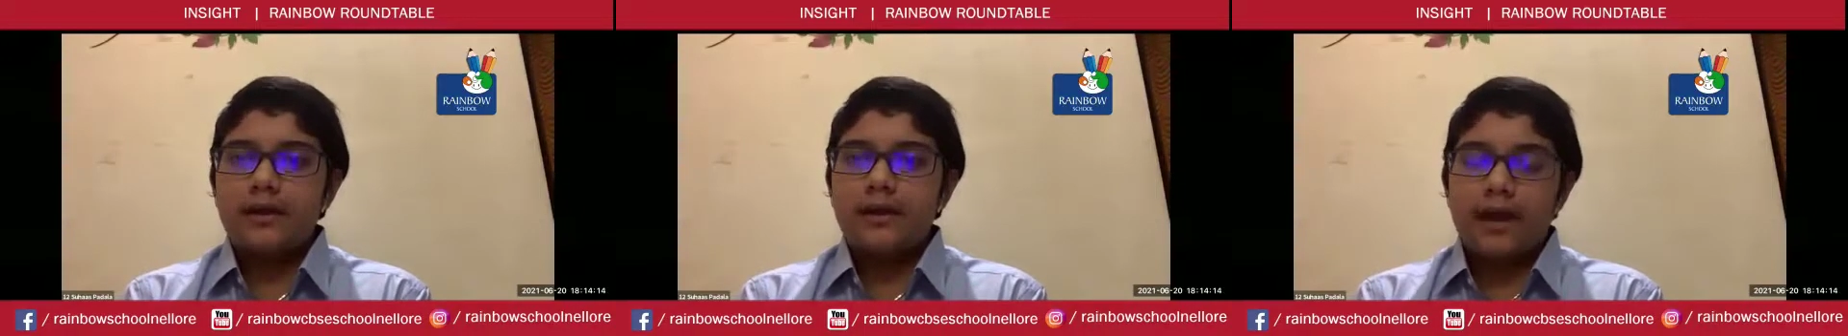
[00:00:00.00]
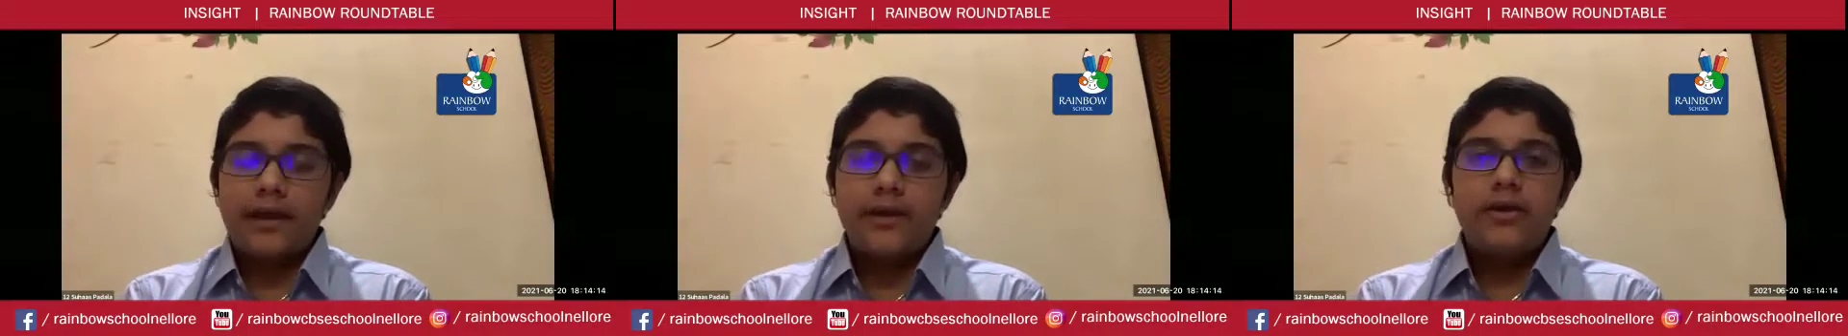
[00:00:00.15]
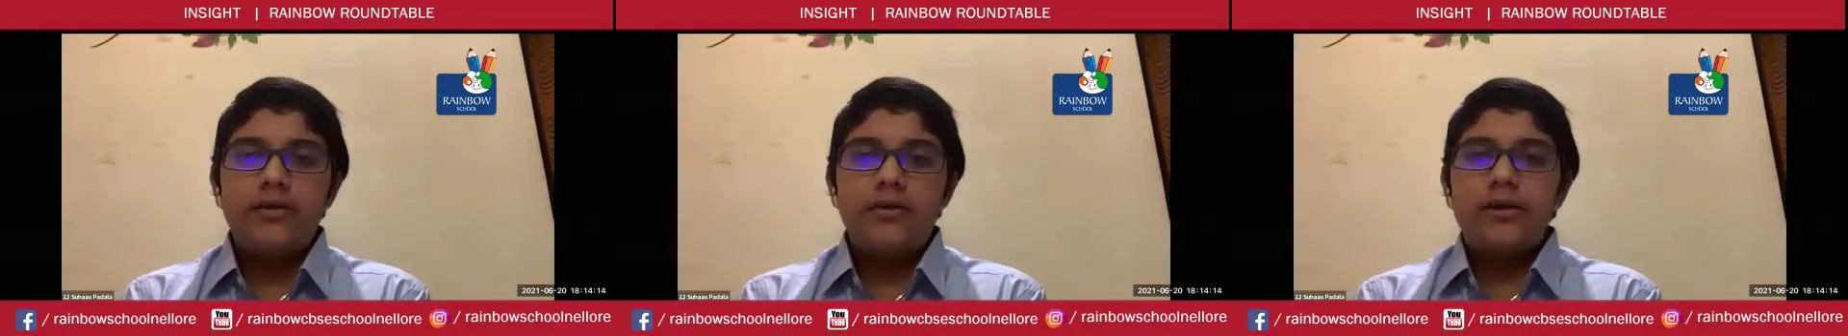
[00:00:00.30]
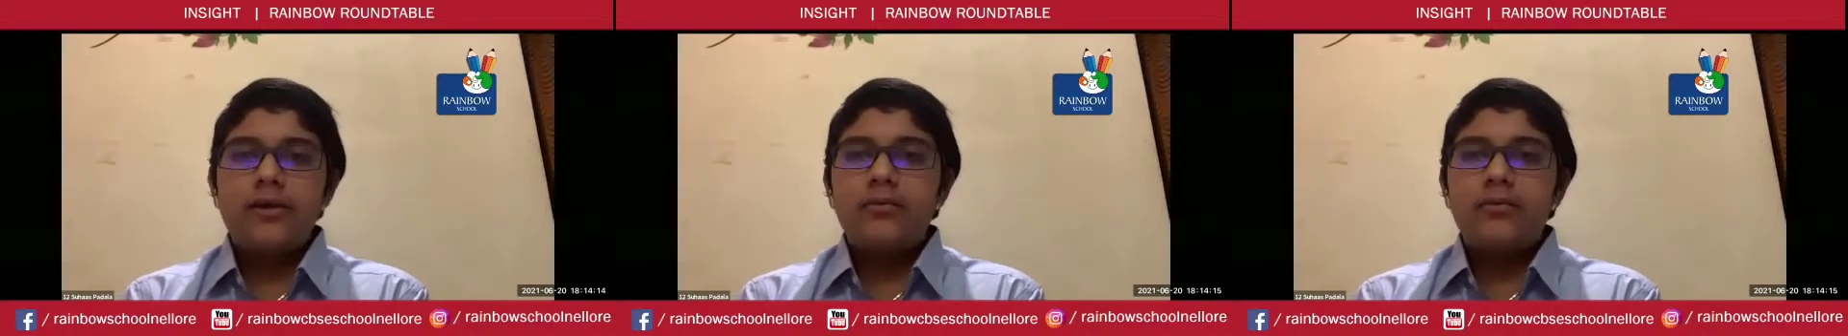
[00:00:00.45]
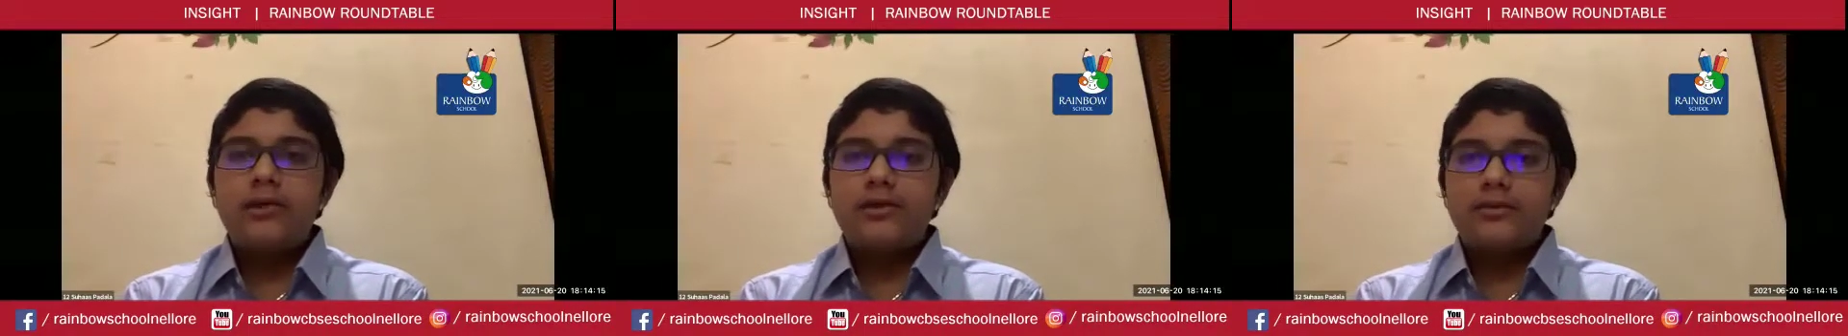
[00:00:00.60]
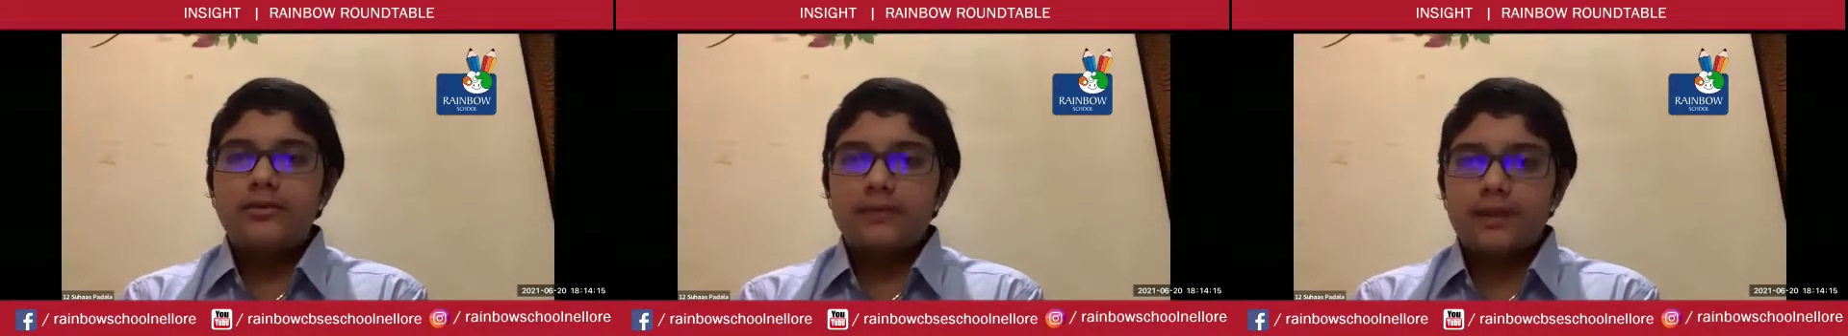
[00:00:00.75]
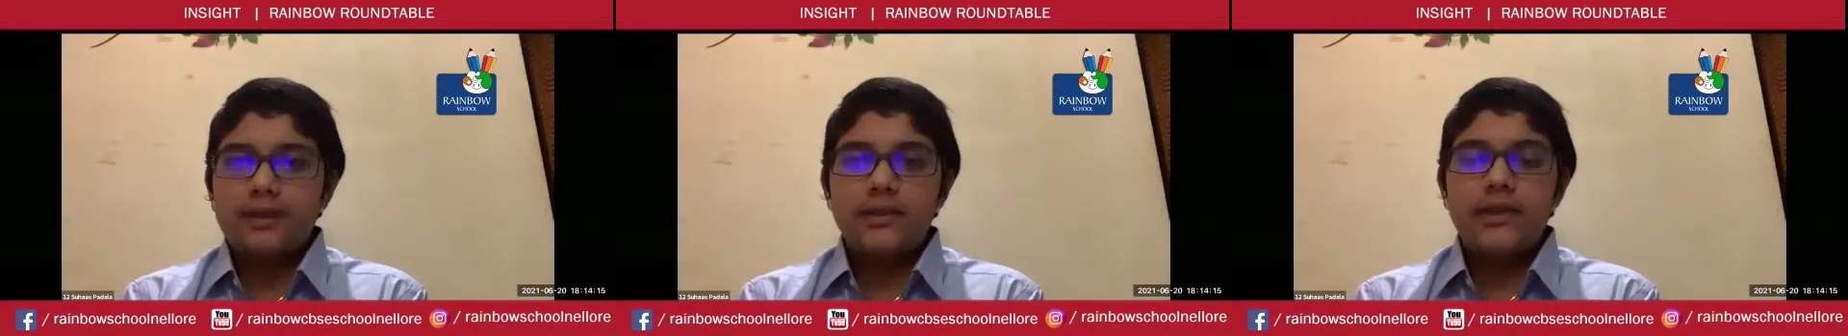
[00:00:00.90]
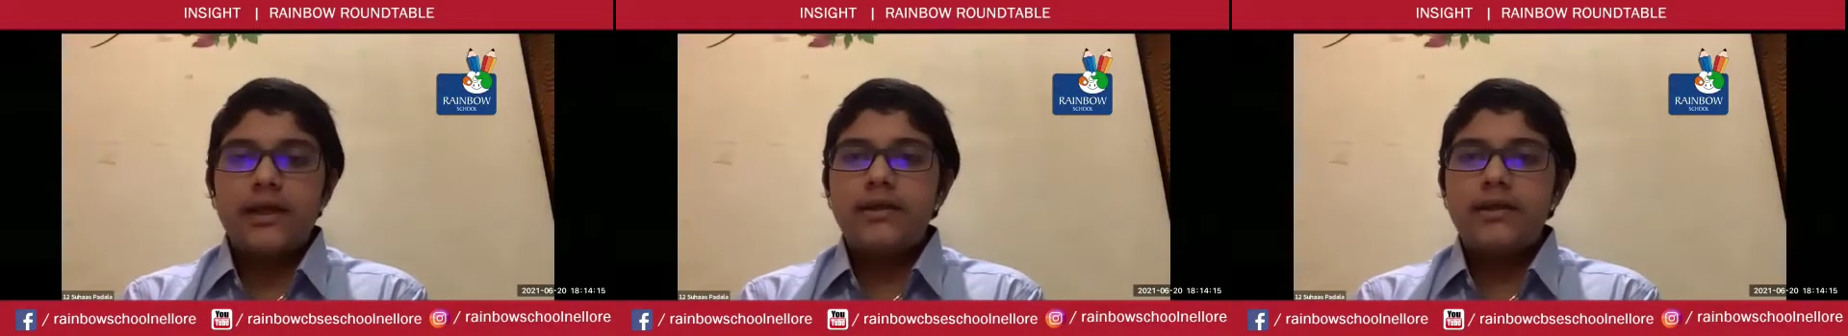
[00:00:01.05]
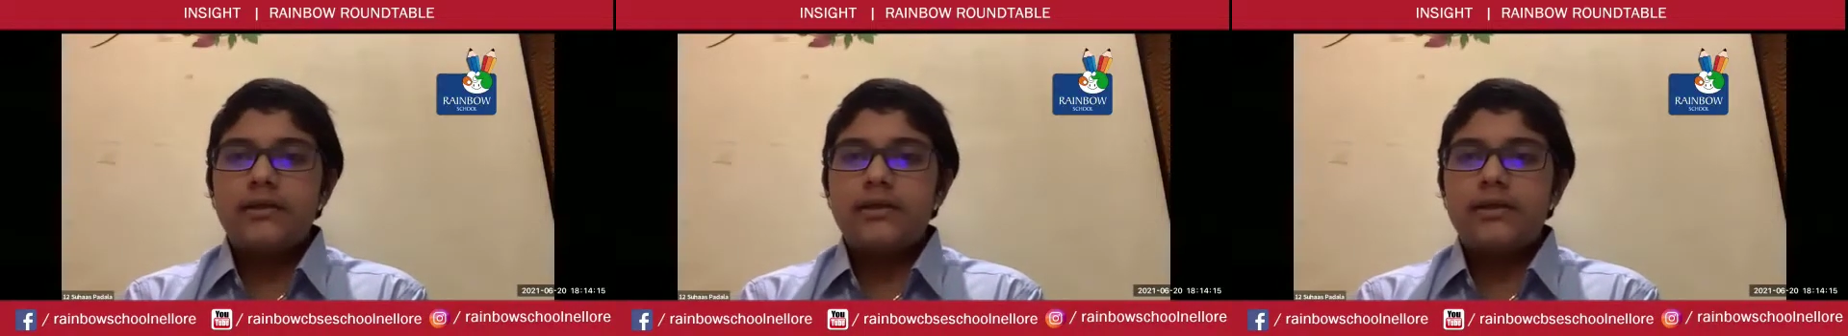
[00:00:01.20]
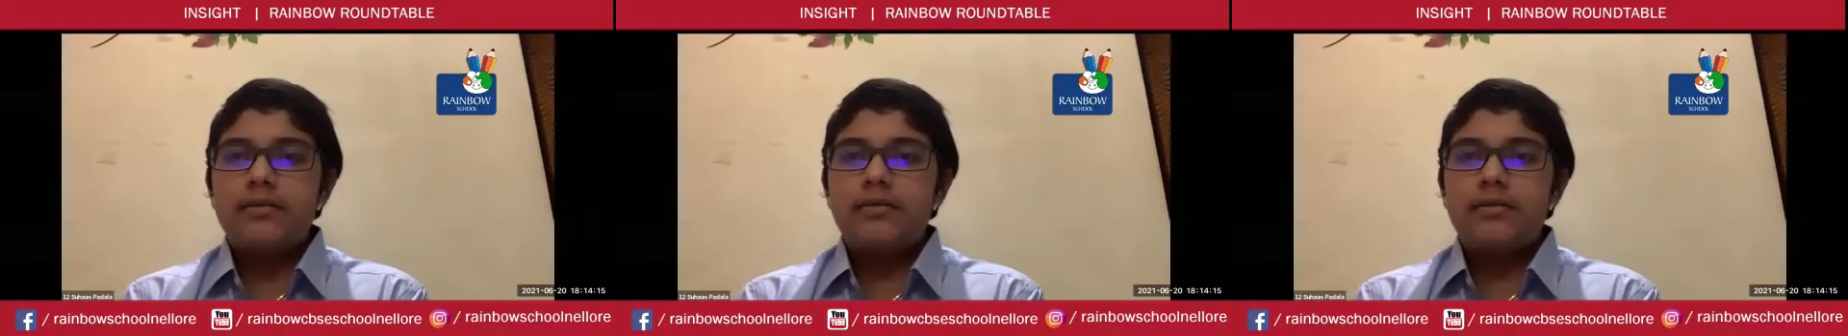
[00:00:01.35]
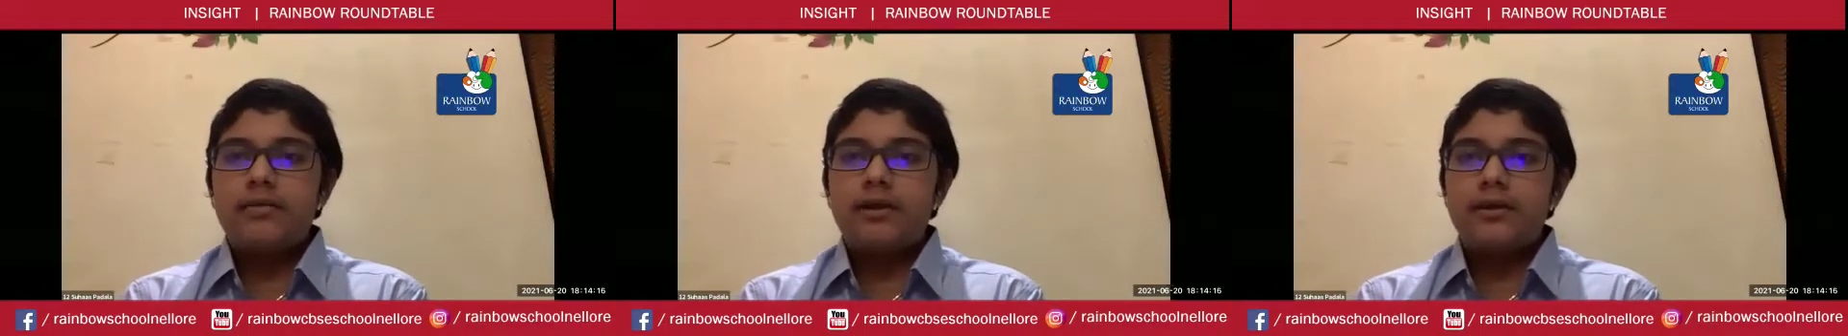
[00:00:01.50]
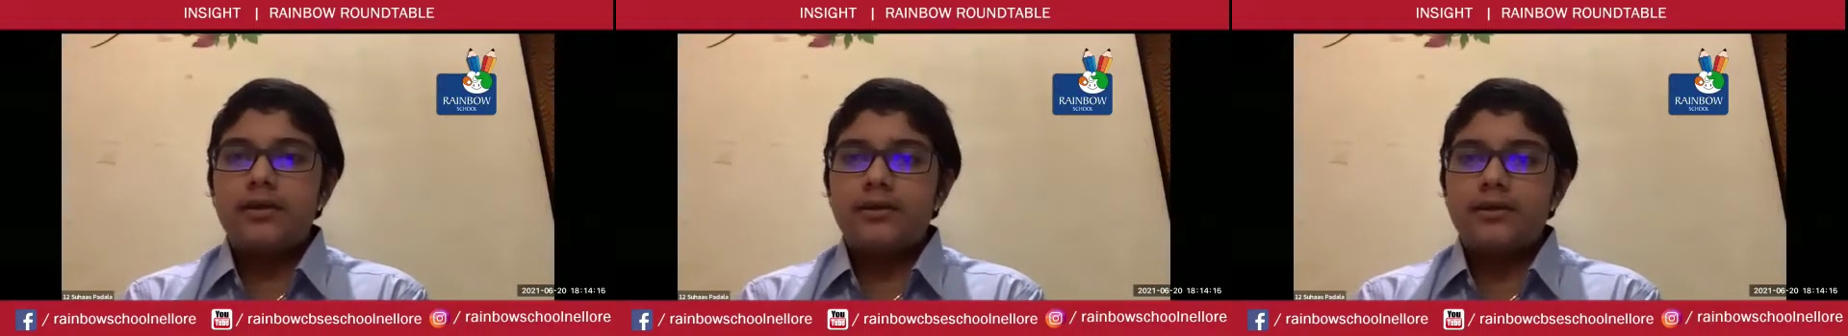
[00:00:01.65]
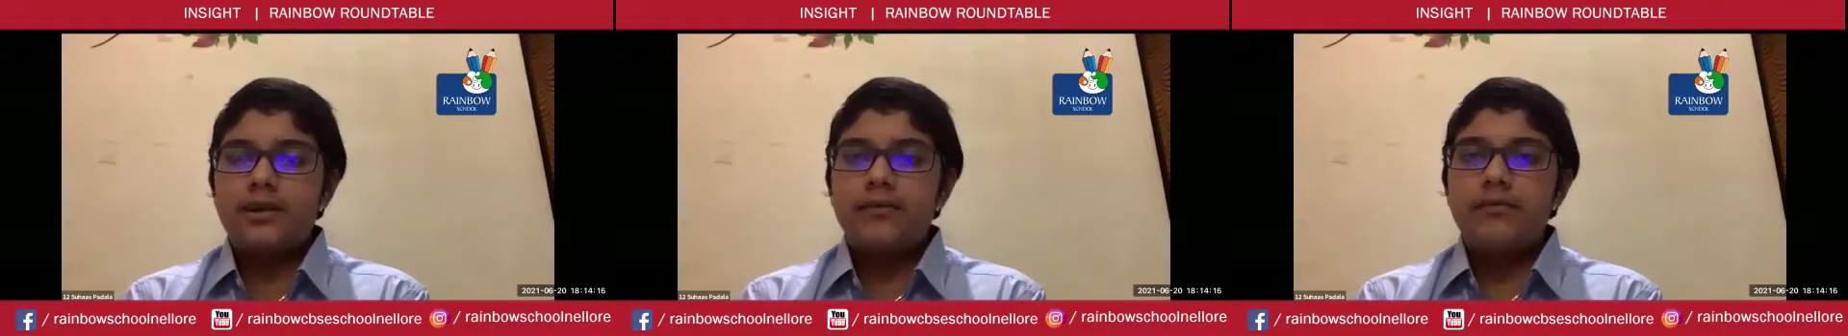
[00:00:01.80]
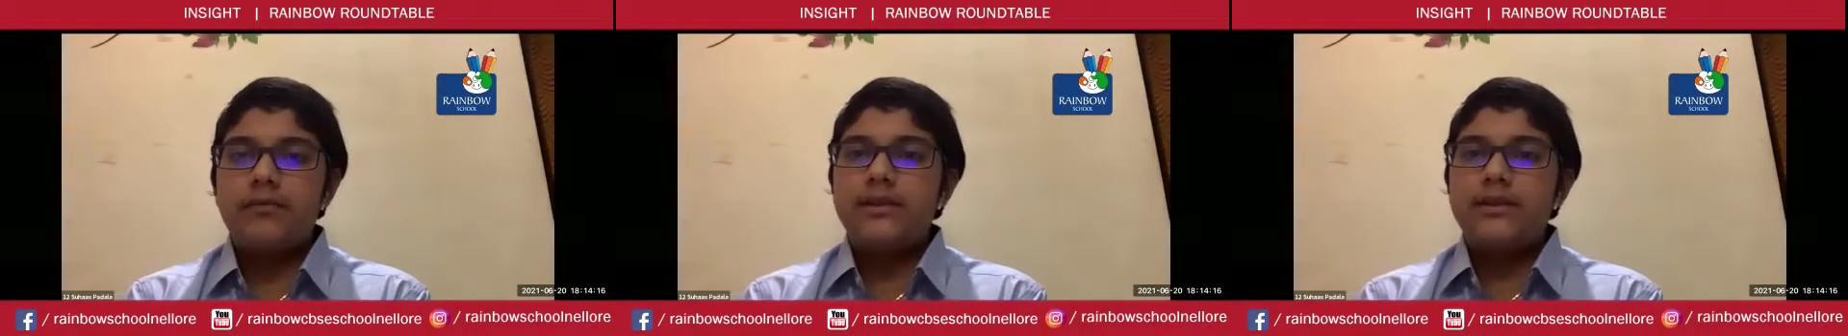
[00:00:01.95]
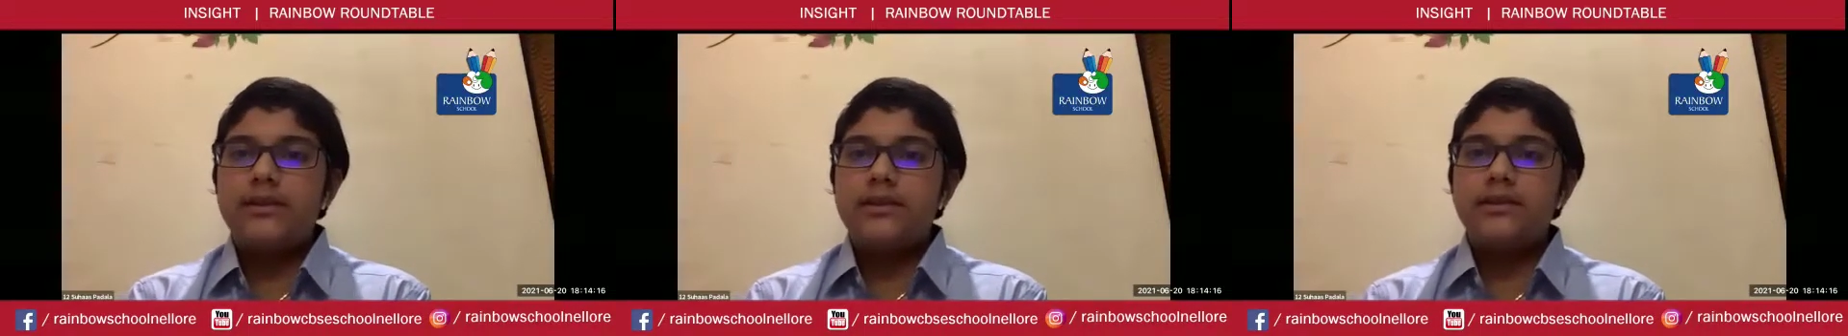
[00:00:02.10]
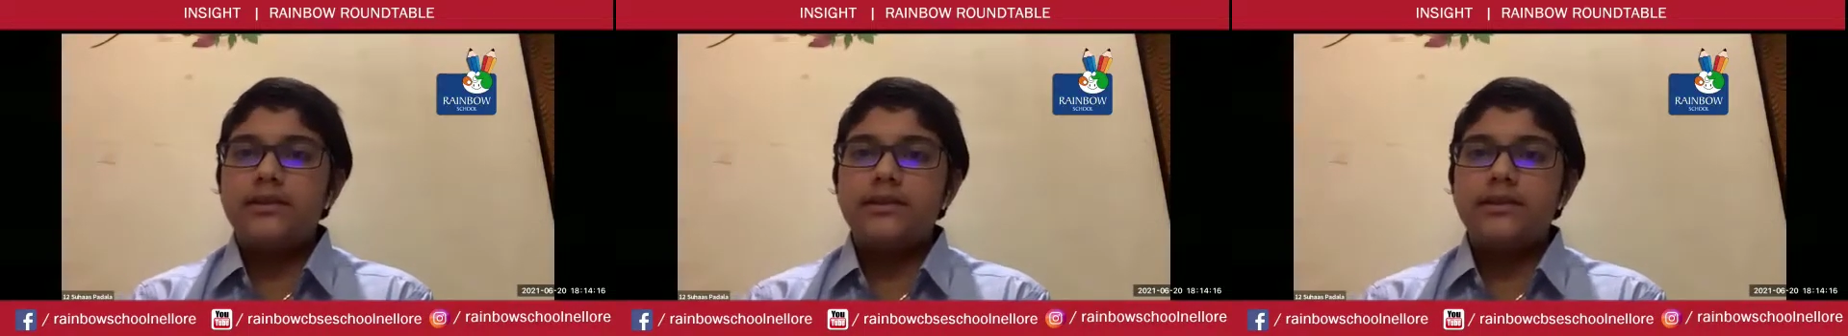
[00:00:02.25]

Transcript: Thank you very much once again, sir, for your services.